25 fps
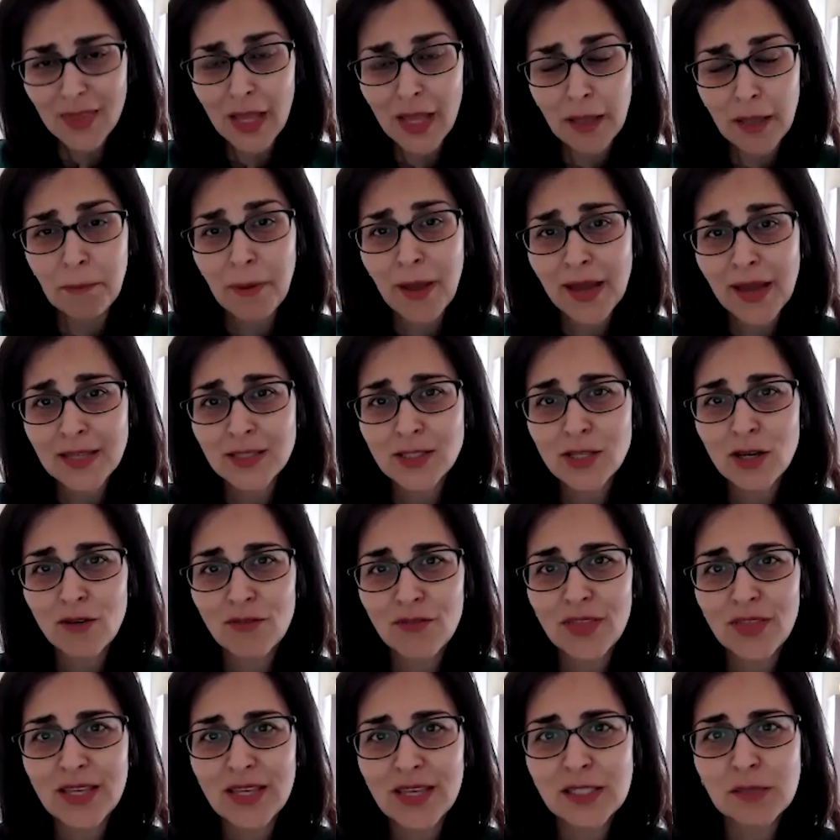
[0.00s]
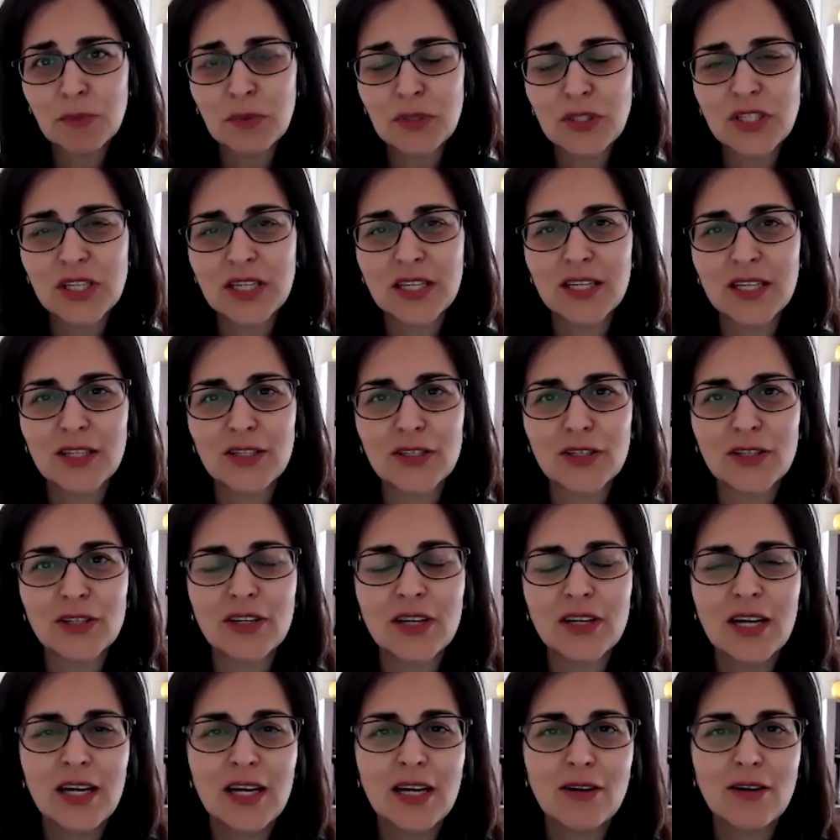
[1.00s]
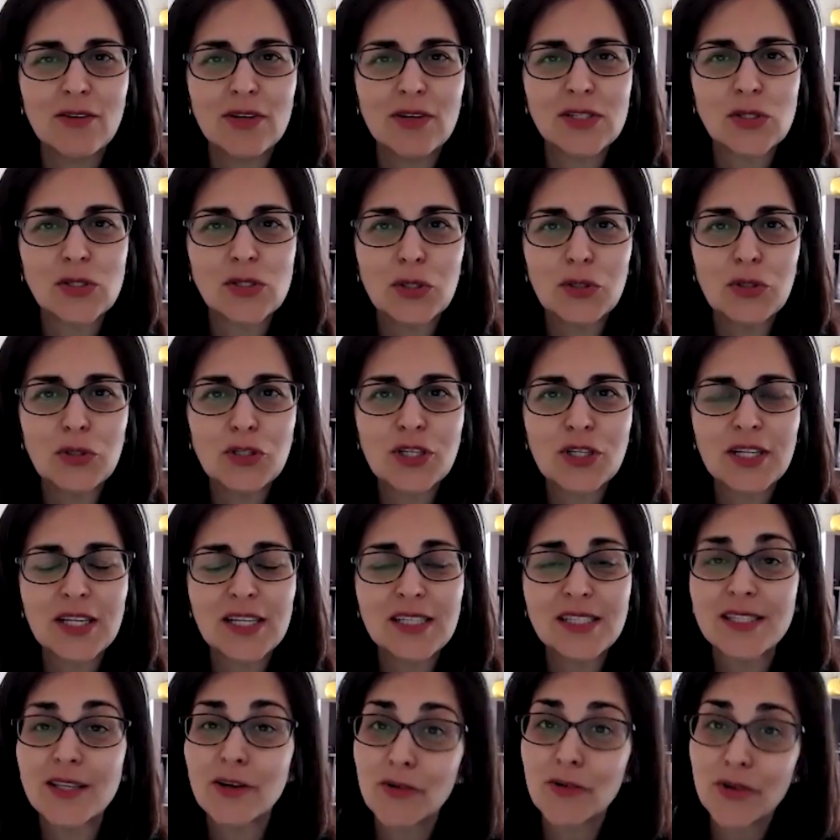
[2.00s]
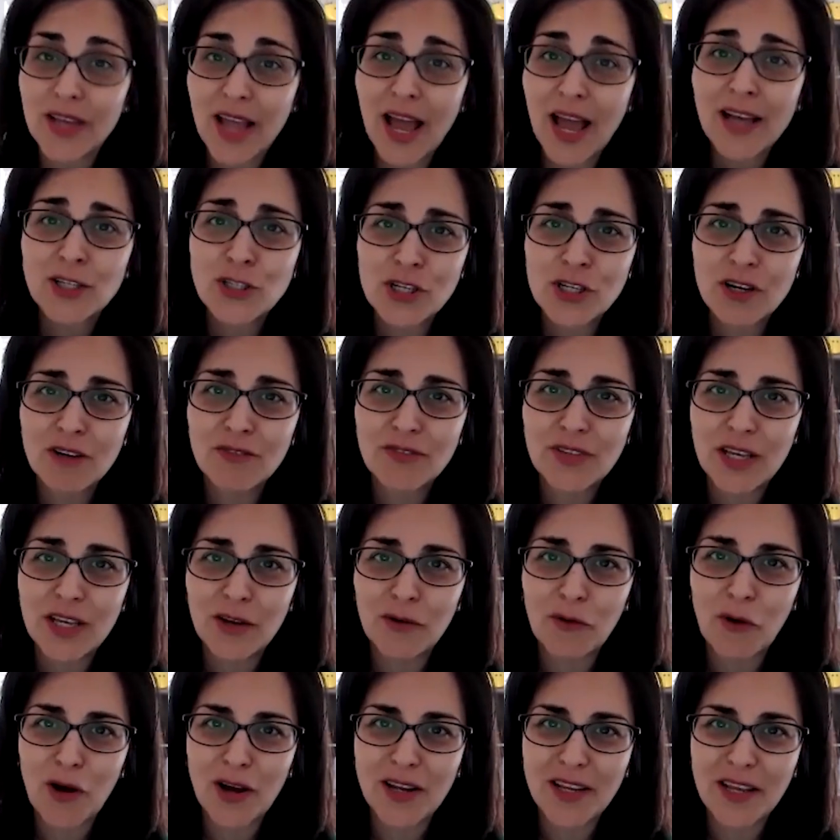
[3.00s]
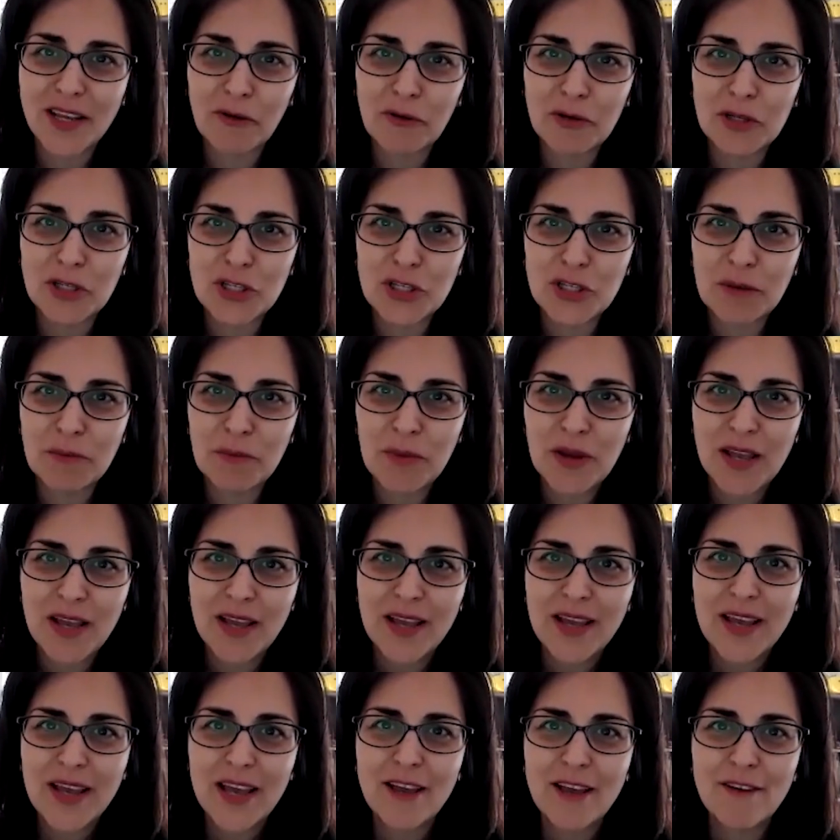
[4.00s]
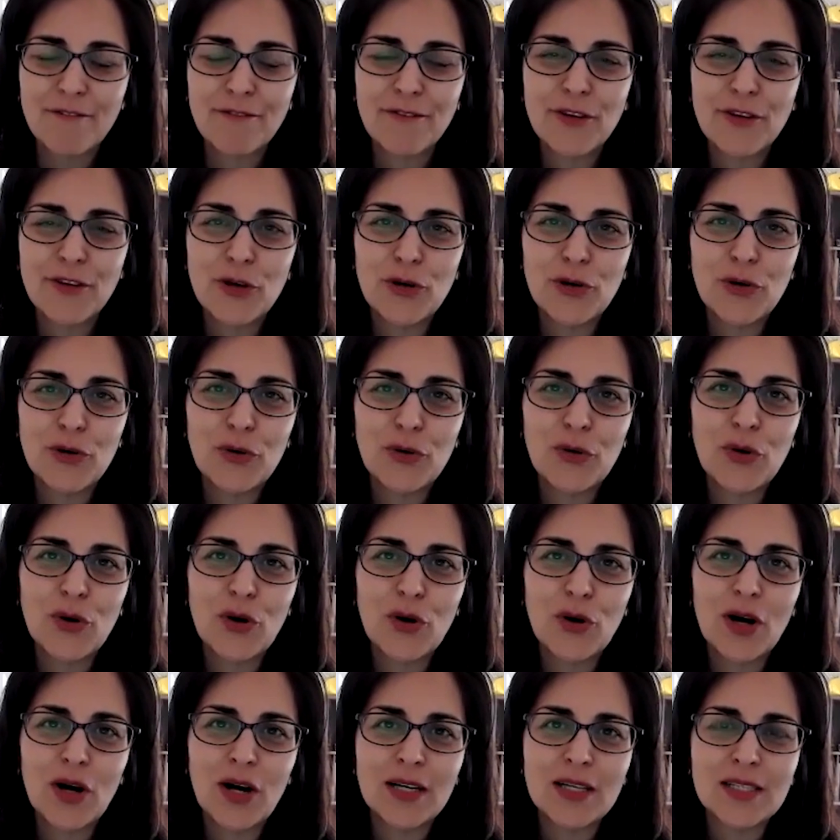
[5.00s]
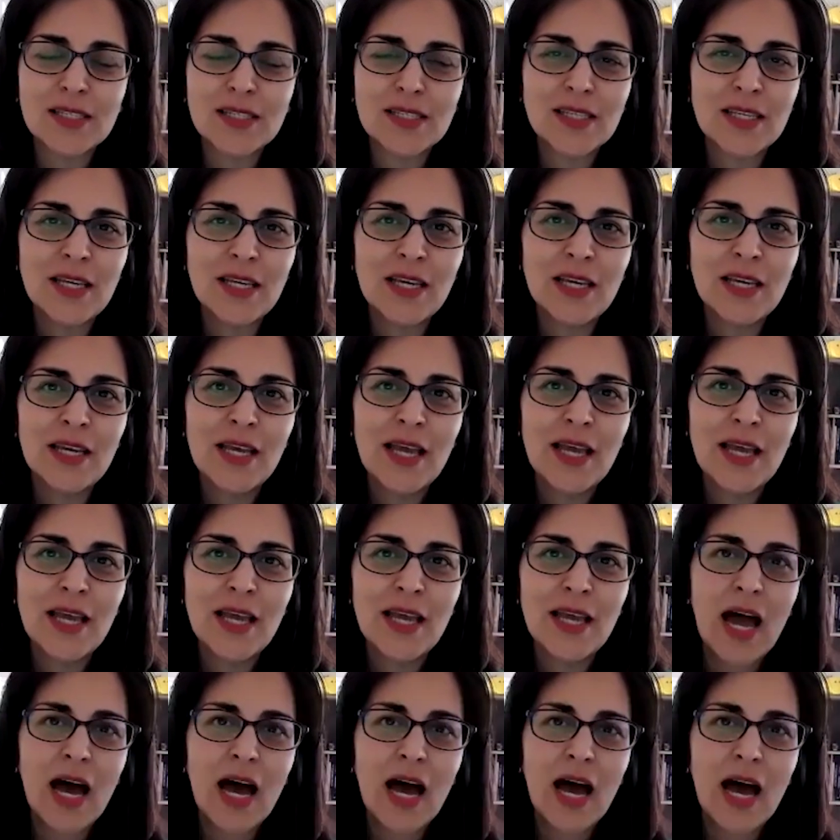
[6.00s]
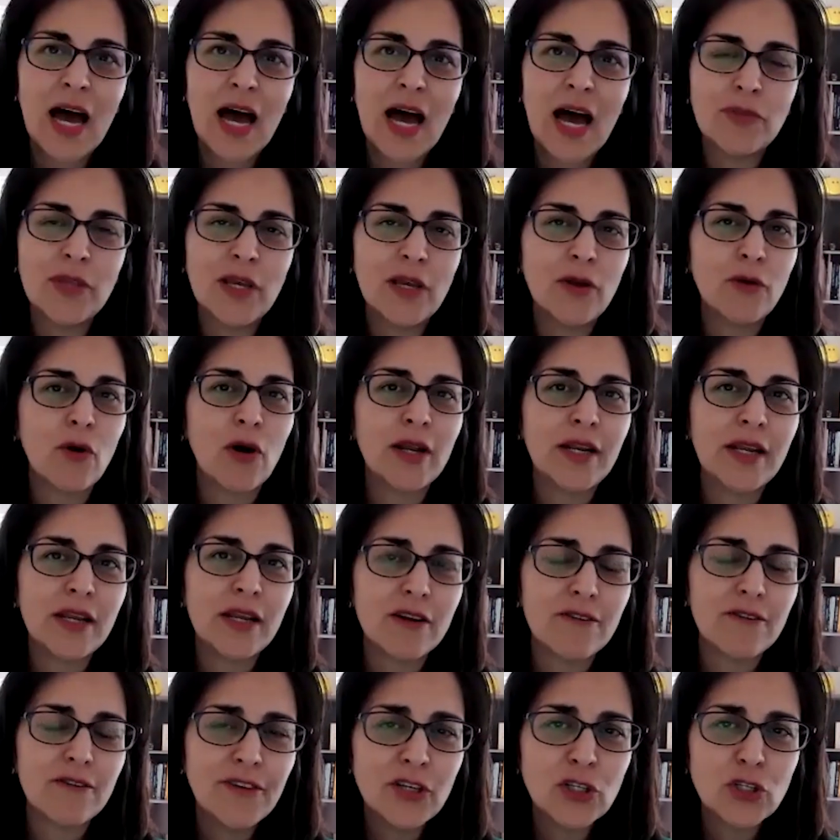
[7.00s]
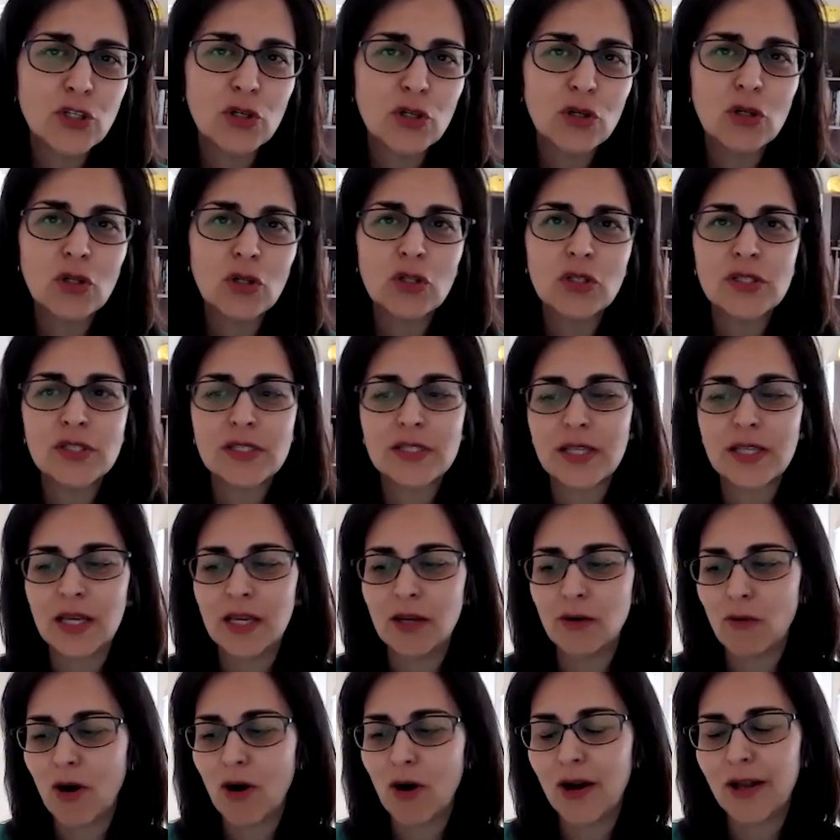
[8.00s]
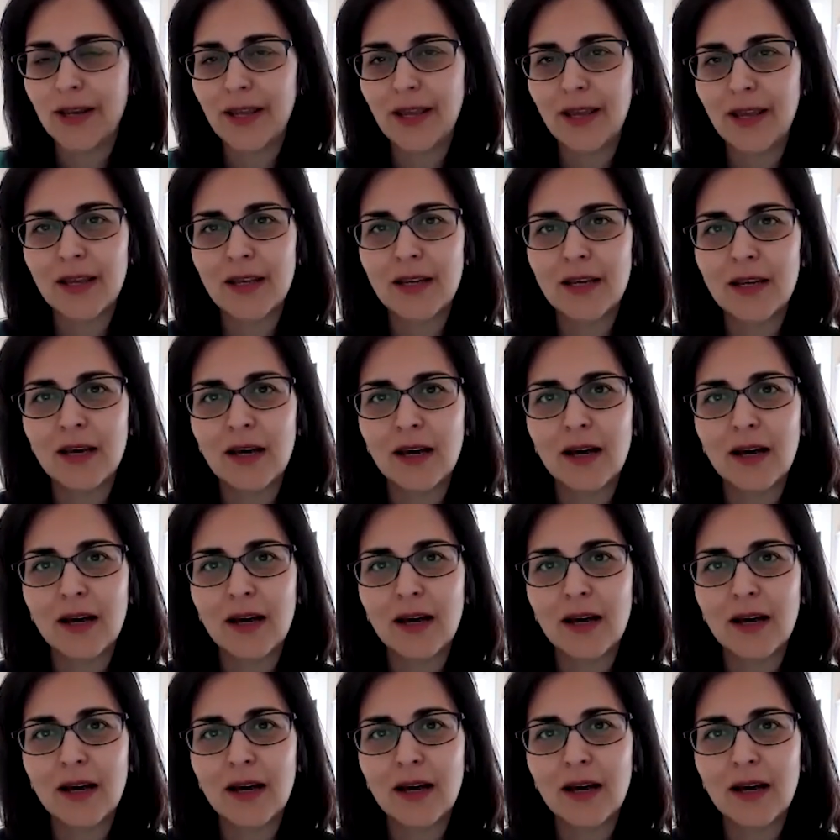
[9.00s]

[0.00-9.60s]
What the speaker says: impact of this particular resolution is the reaction of the Iranian regime. If you see the Iranian officials, the Iranian